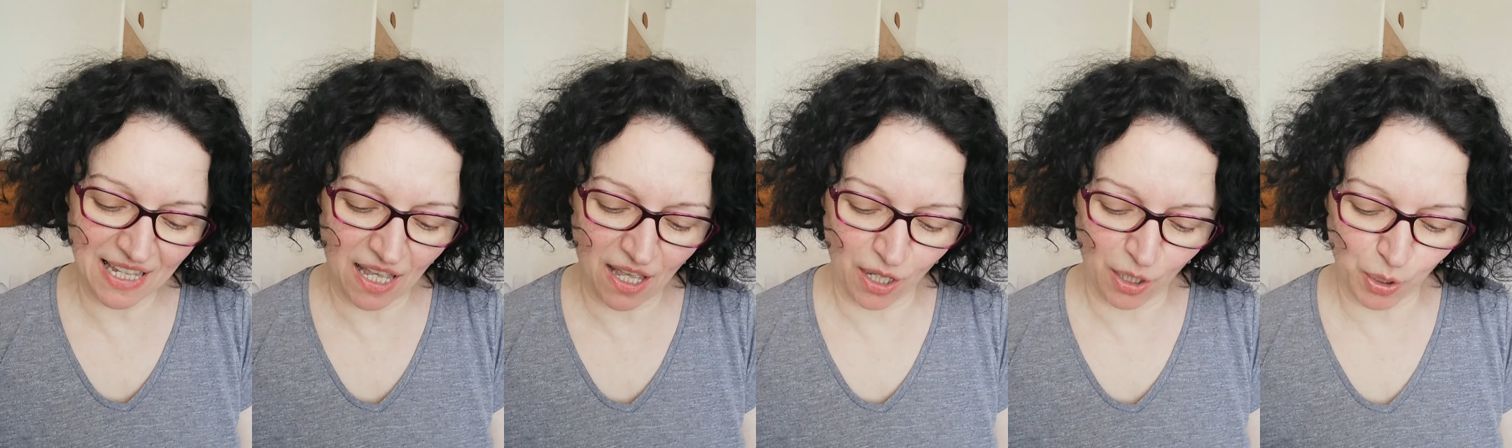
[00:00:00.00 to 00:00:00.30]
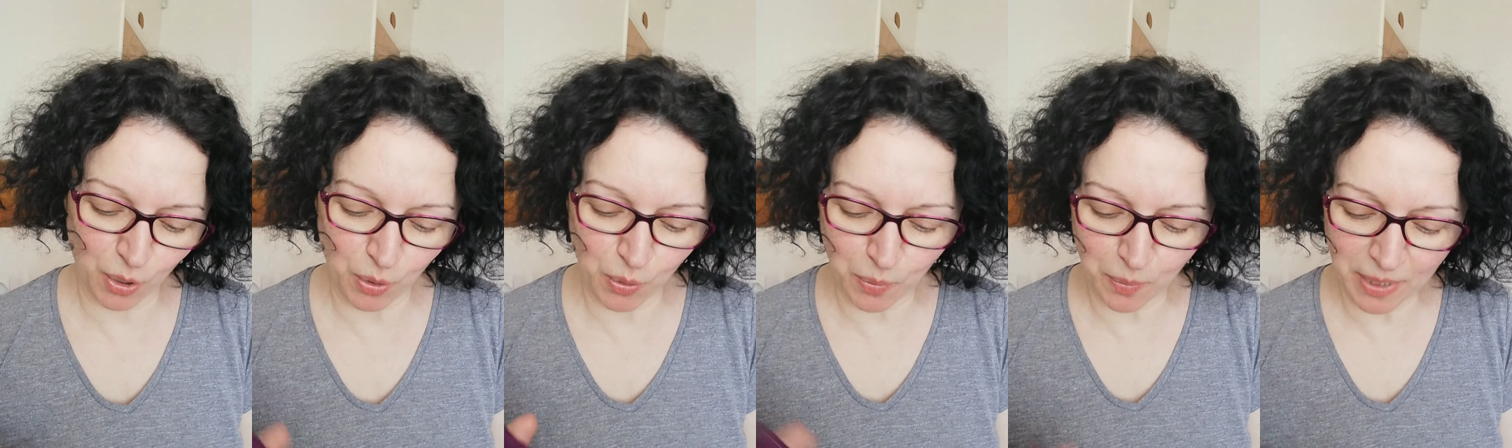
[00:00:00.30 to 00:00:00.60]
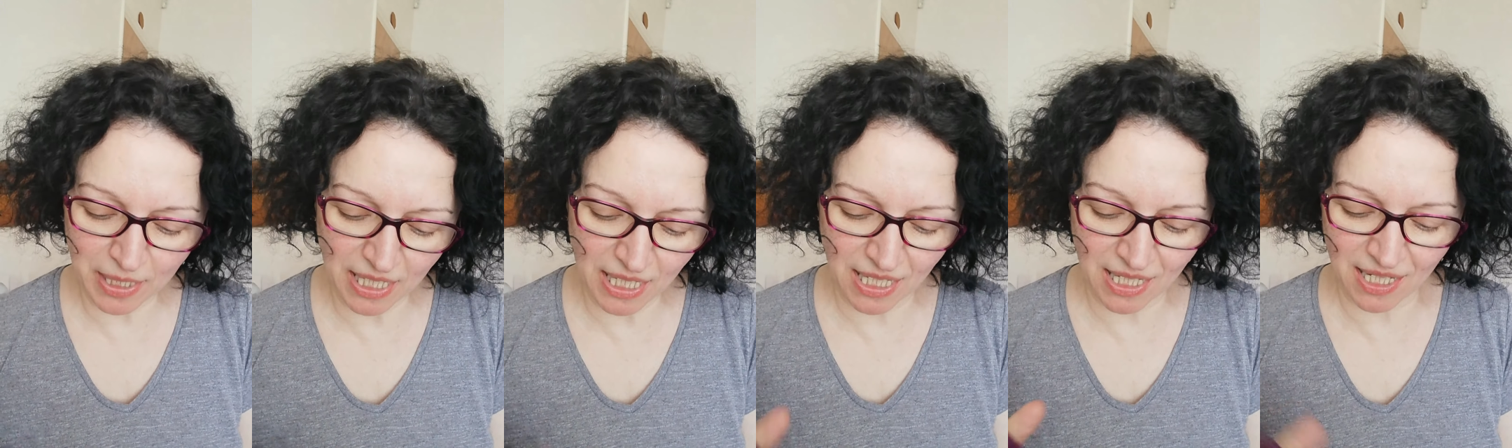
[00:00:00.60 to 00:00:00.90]
A
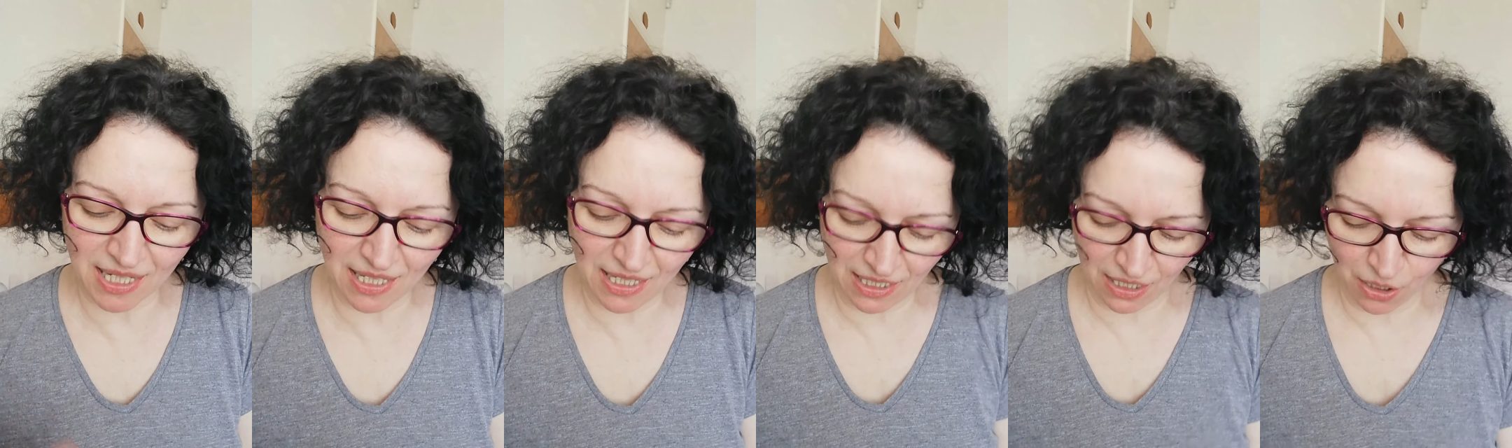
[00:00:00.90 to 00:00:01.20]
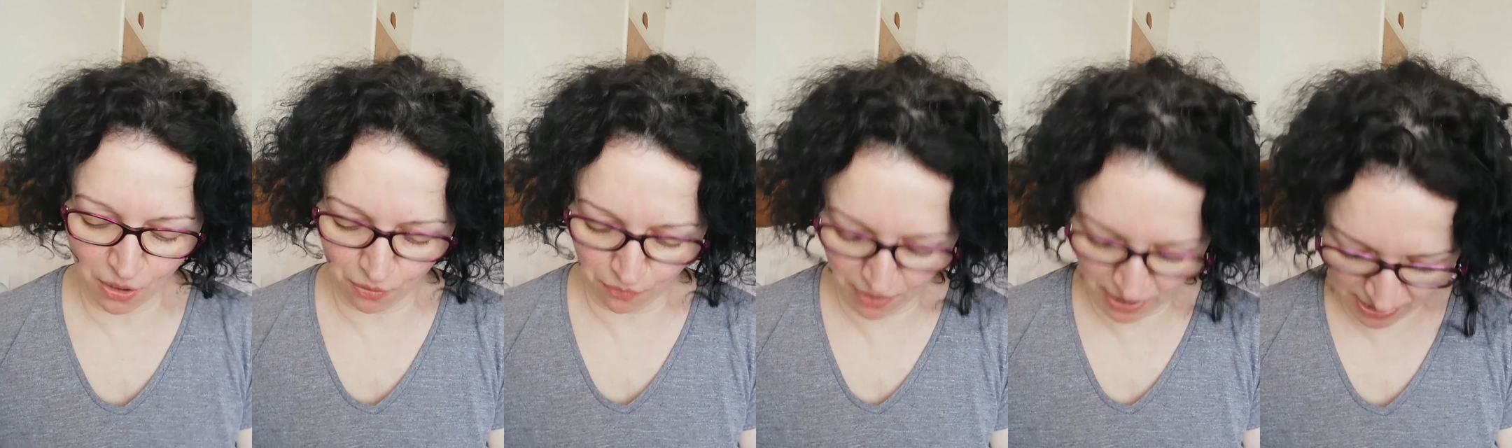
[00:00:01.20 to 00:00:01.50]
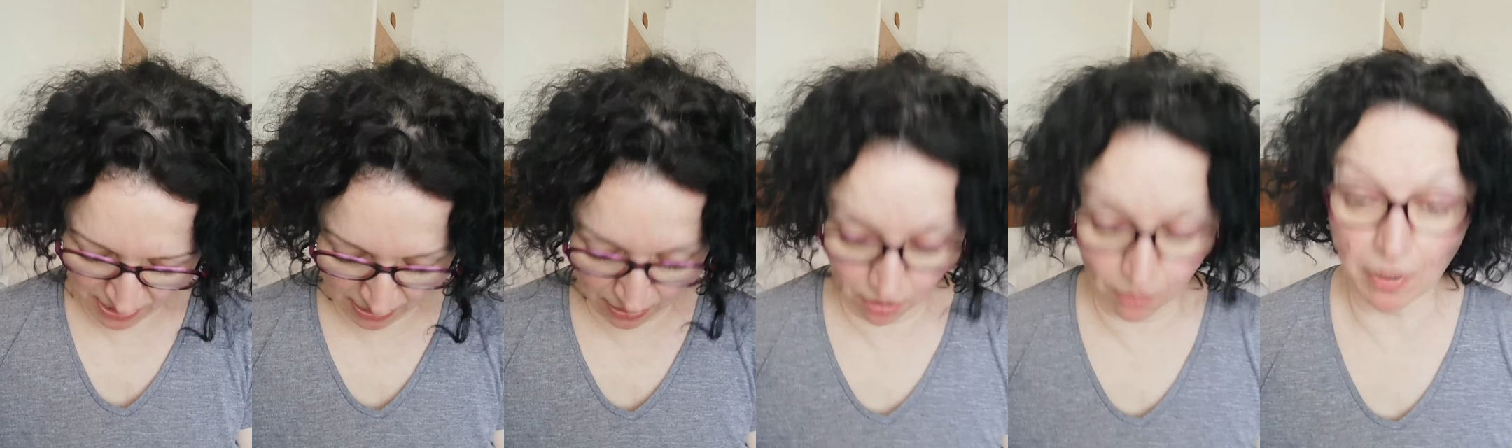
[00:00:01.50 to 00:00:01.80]
quick
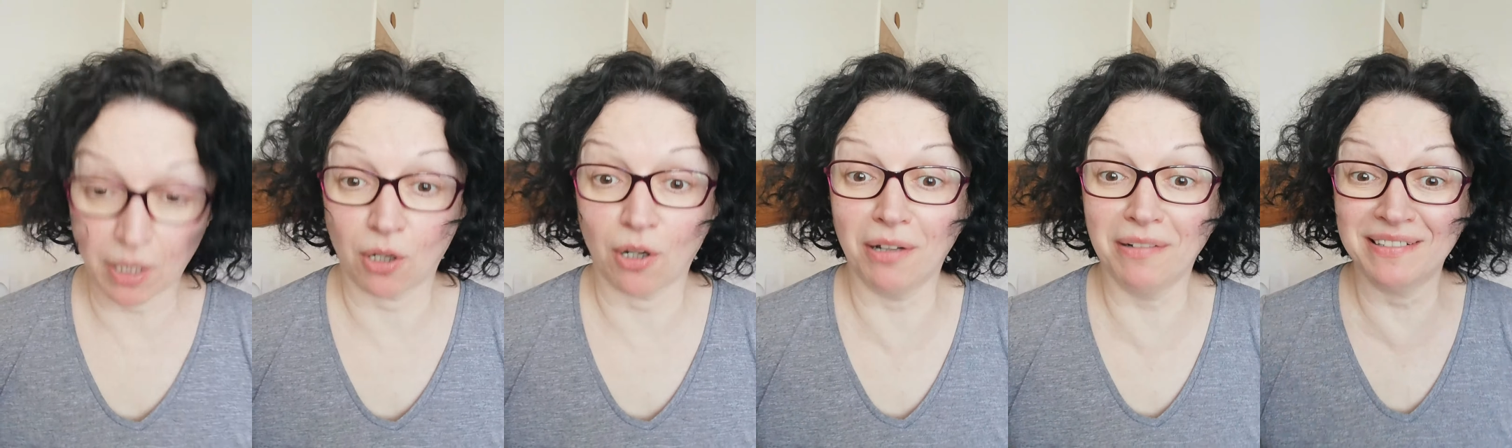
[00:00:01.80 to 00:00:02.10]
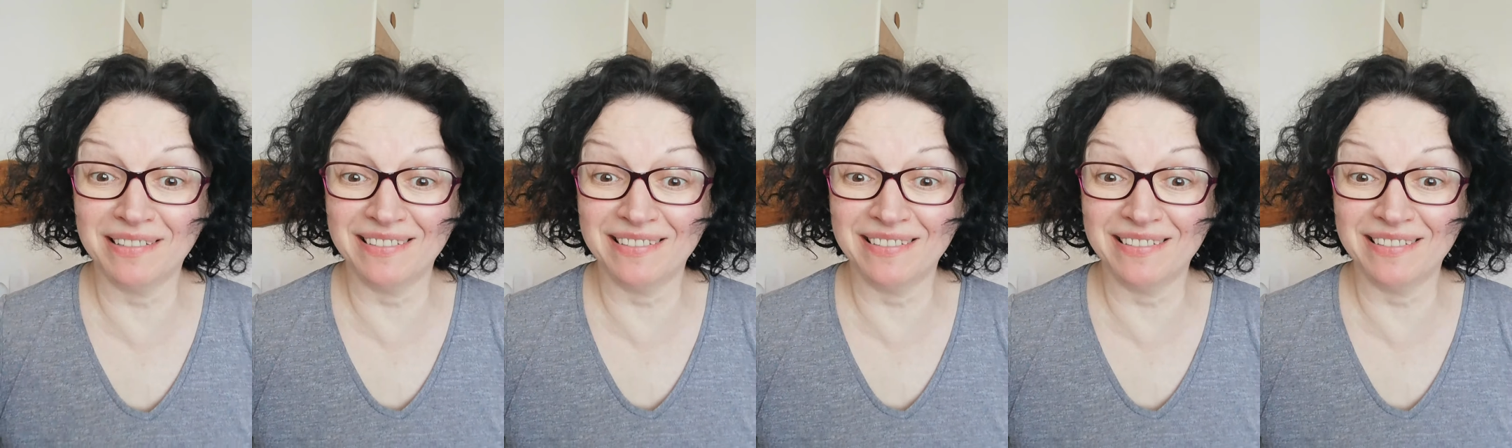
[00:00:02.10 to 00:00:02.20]
reading. Oh my god,